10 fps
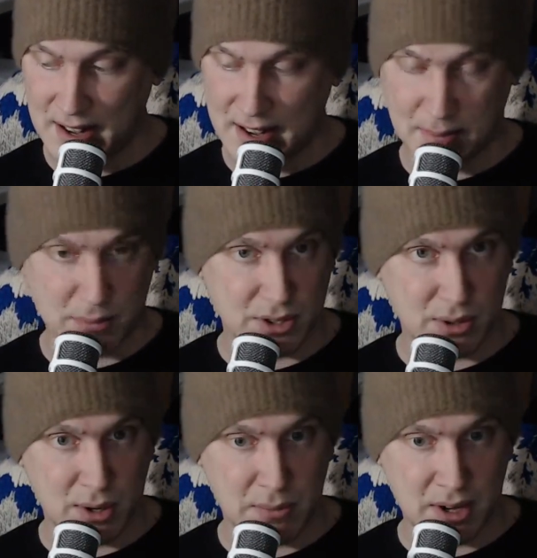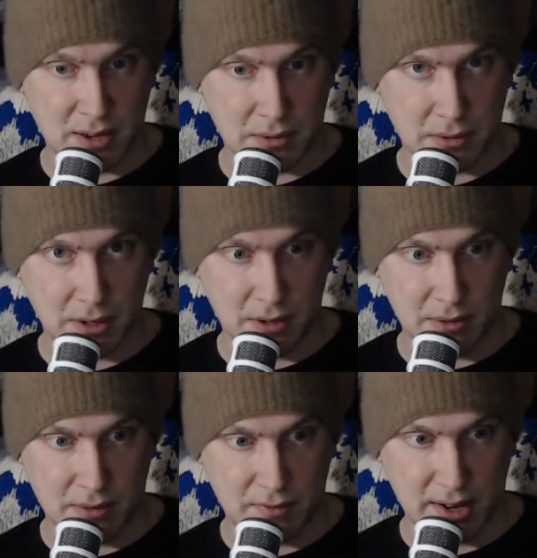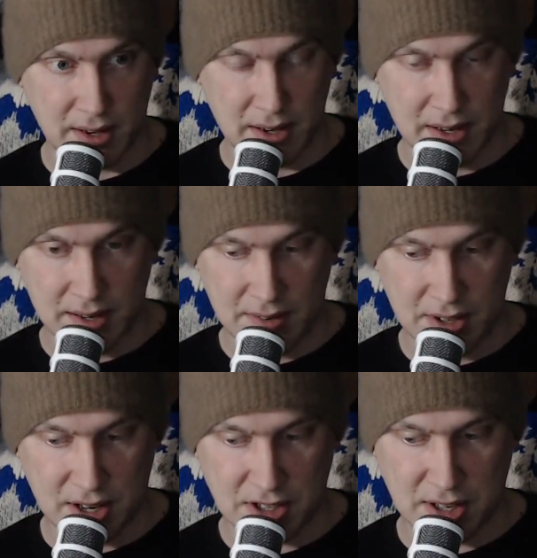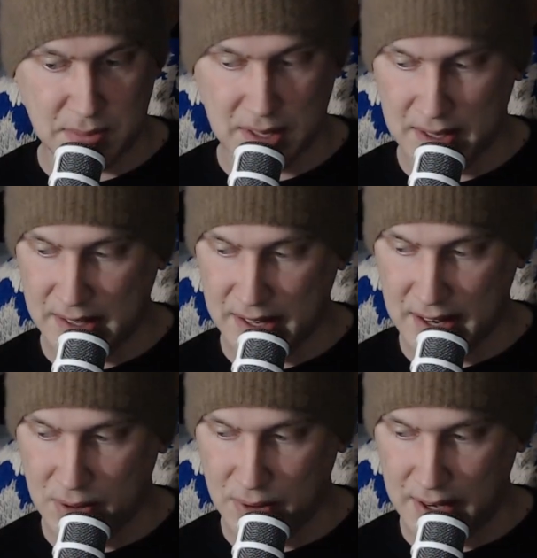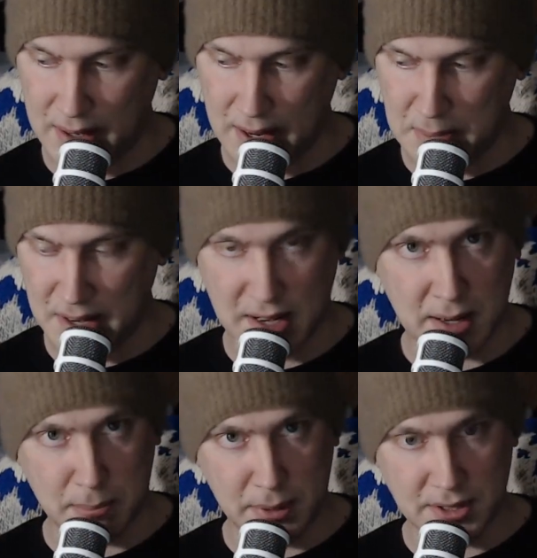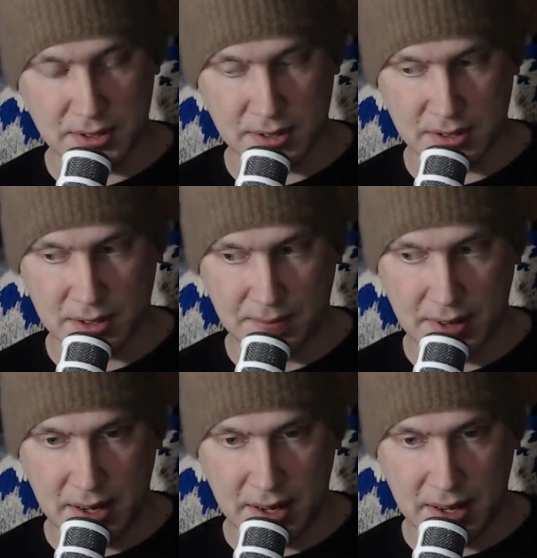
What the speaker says: So I'm not, if I touch something, like I don't get immediate blisters.